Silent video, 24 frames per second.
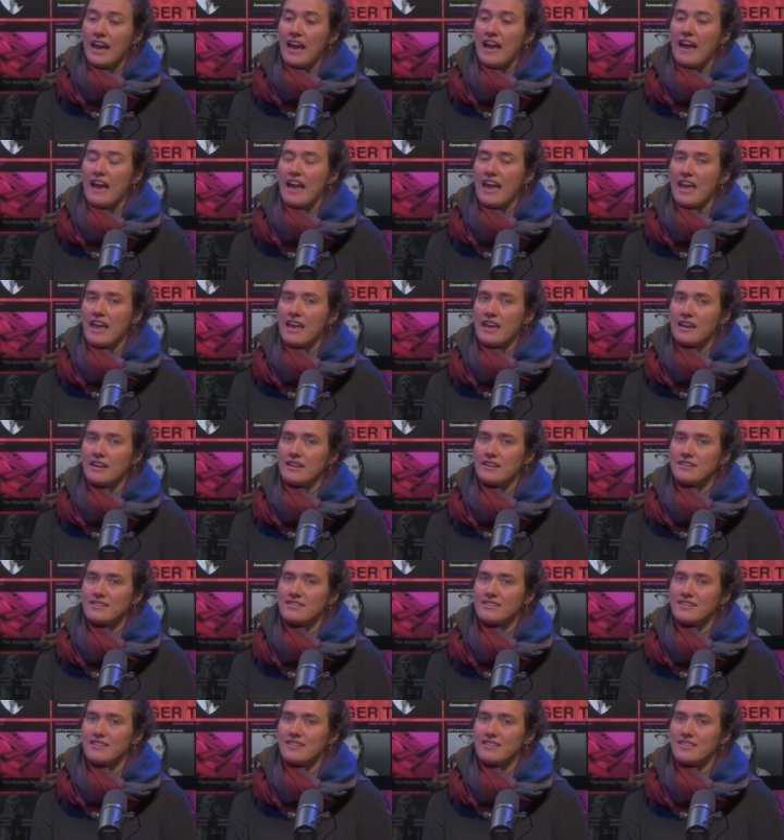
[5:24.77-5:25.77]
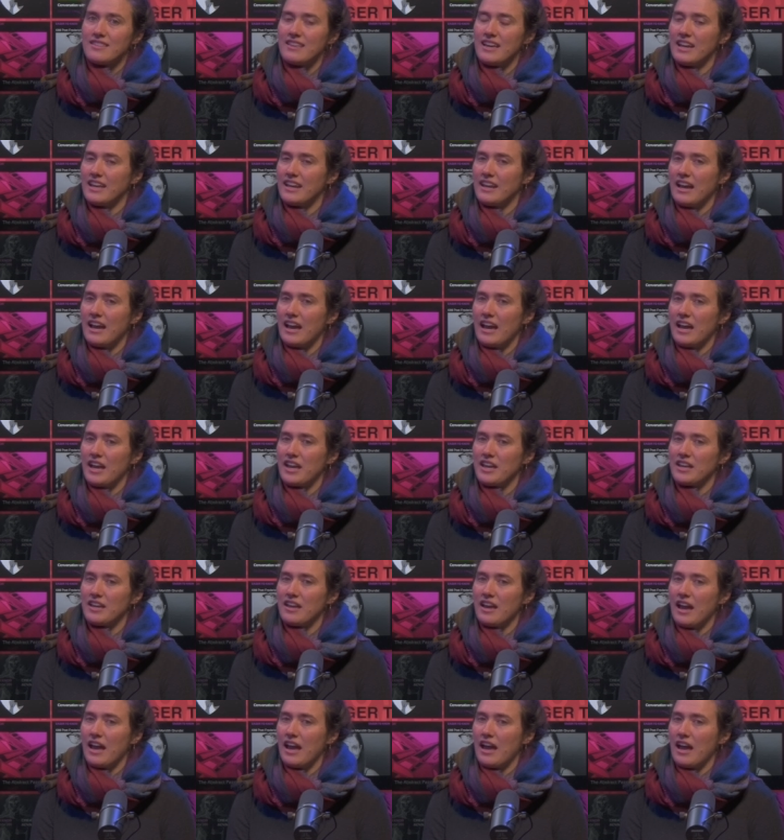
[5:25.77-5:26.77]
And then
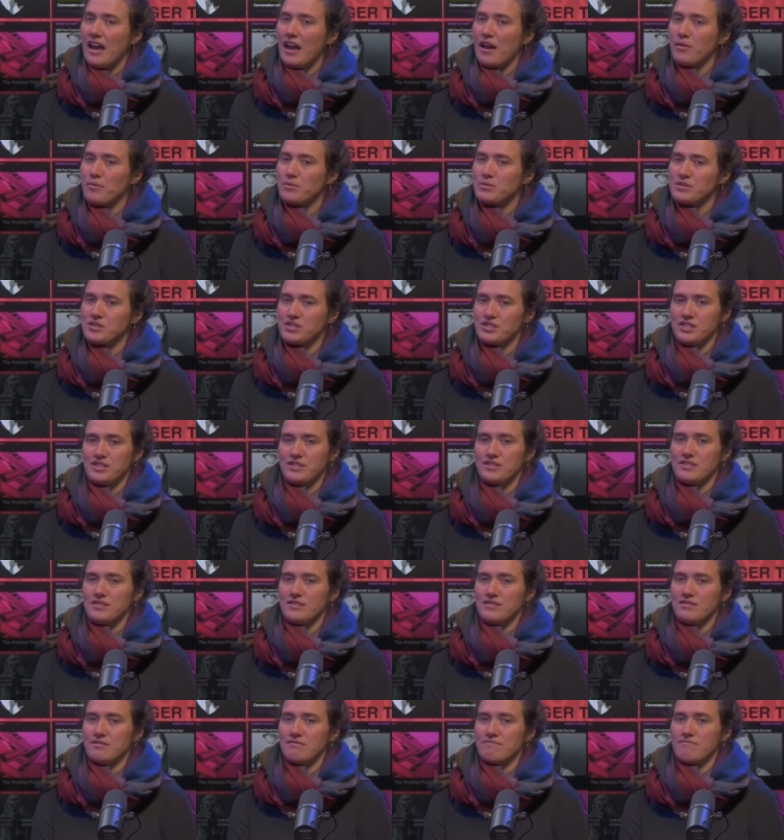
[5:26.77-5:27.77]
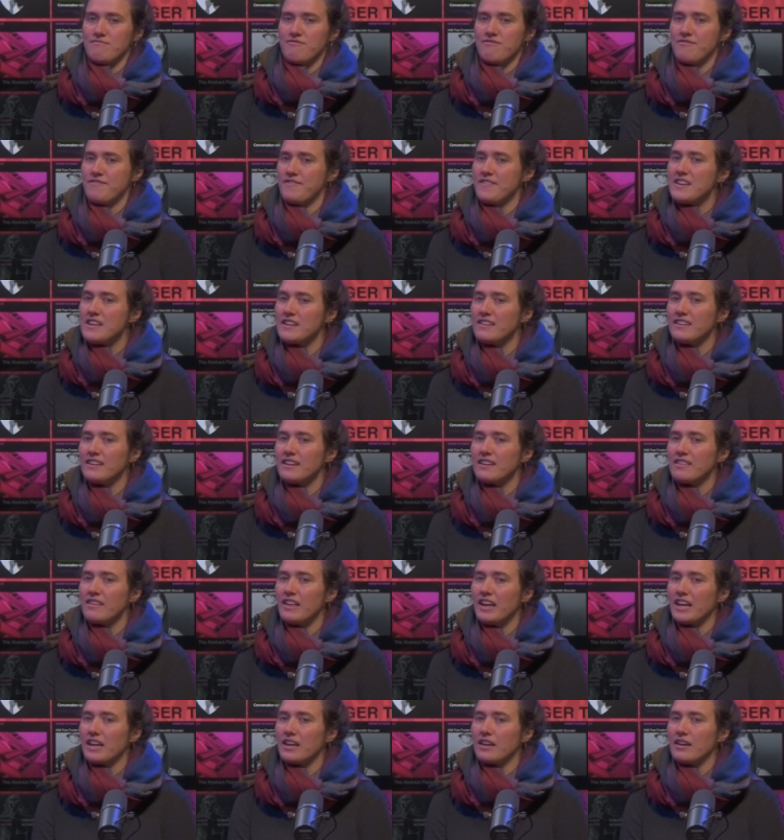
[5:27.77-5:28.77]
I was just feeling
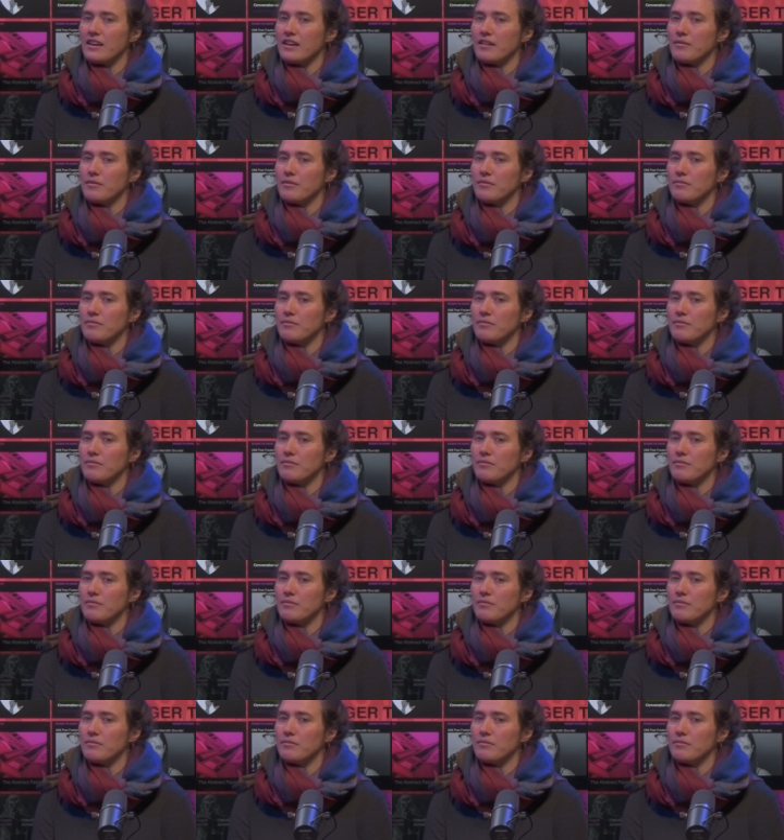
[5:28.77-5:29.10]
like